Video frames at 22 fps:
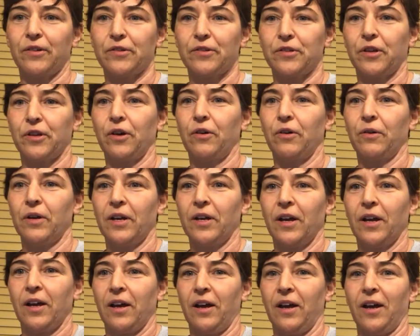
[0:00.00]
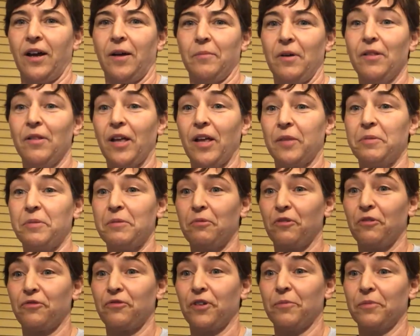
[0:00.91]
So a lot of
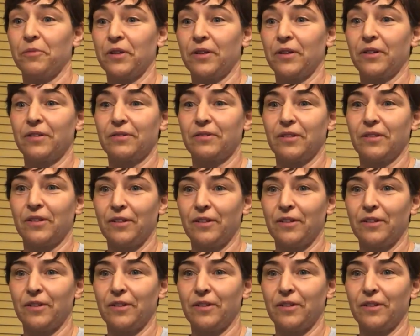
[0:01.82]
people from the